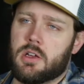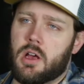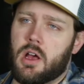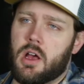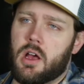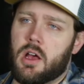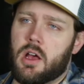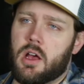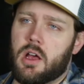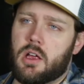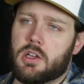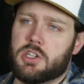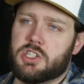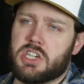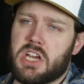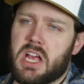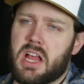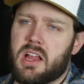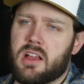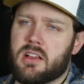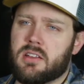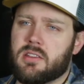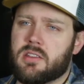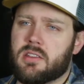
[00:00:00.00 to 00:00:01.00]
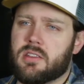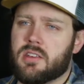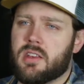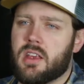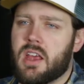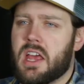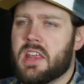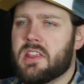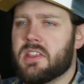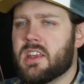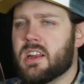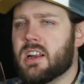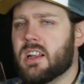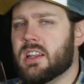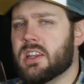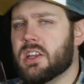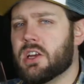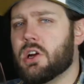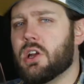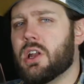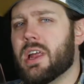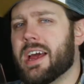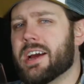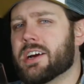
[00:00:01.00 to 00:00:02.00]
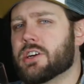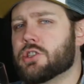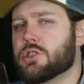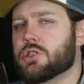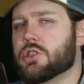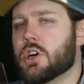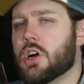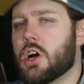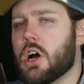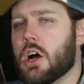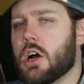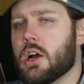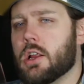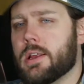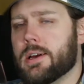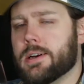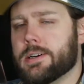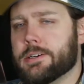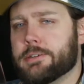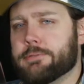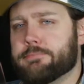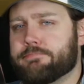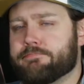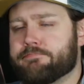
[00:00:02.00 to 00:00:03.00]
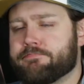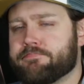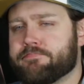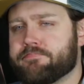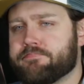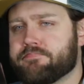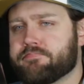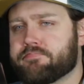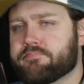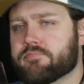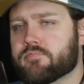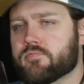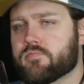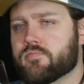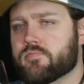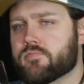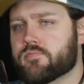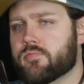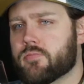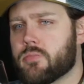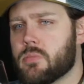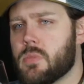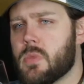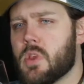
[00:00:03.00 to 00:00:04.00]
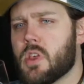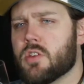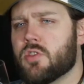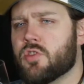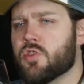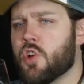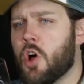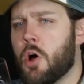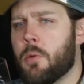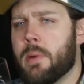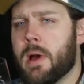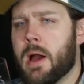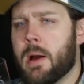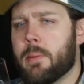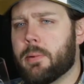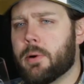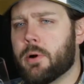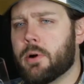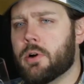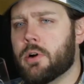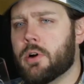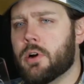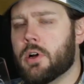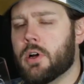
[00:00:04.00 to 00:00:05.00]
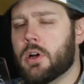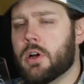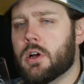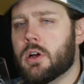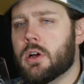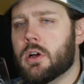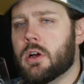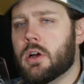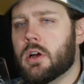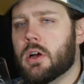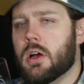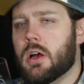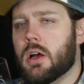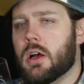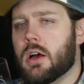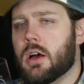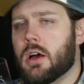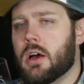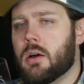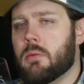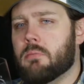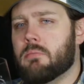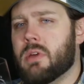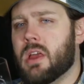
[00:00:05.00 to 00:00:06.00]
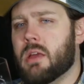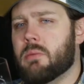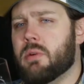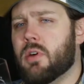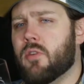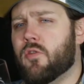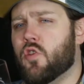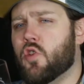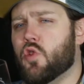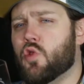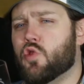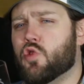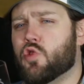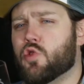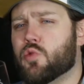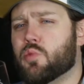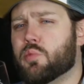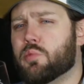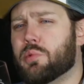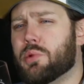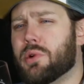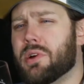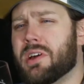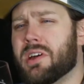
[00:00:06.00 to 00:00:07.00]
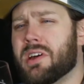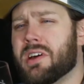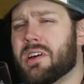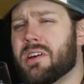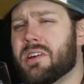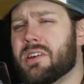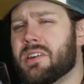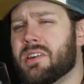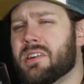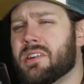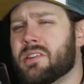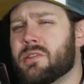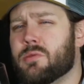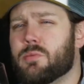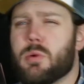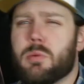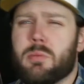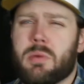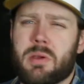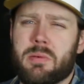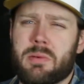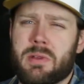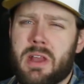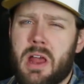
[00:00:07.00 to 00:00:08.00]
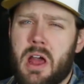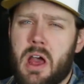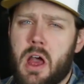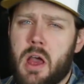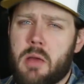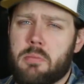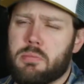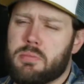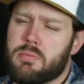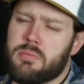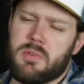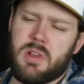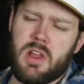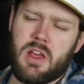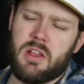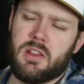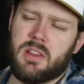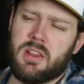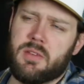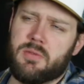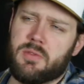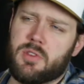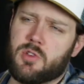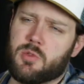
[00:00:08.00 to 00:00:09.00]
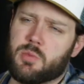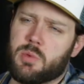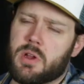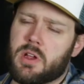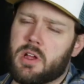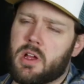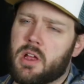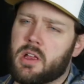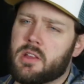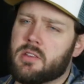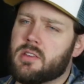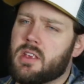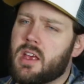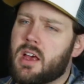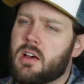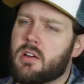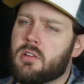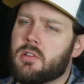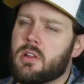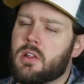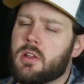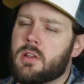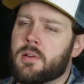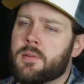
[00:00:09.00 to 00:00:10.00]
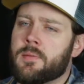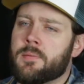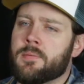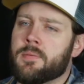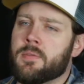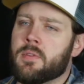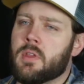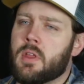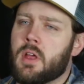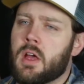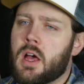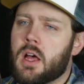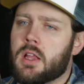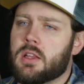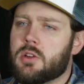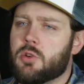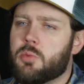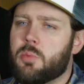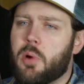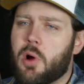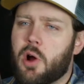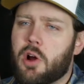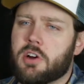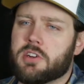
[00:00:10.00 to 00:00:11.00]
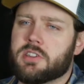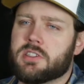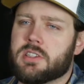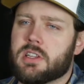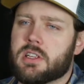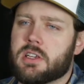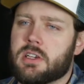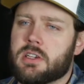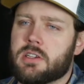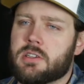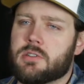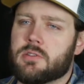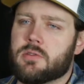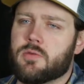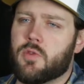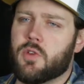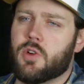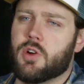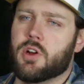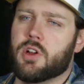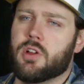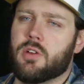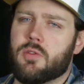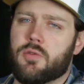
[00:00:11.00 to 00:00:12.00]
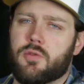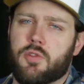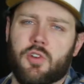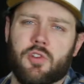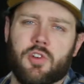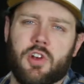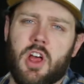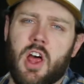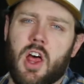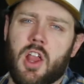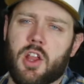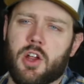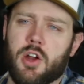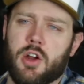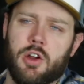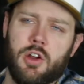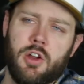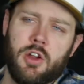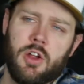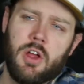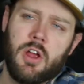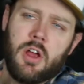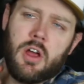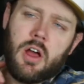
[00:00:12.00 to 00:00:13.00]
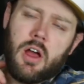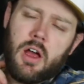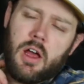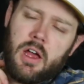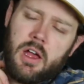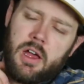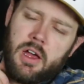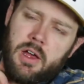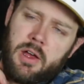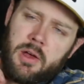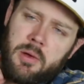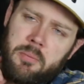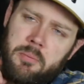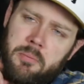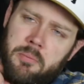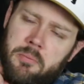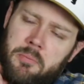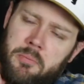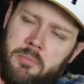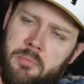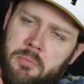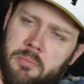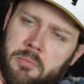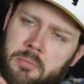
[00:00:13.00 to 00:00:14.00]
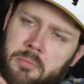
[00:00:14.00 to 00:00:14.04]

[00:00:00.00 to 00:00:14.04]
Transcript: Shallots, and then a little extra garlic, salt, pepper, maybe a few spring onions, but maybe not. No, leave the spring onions out. A little parsley for color, and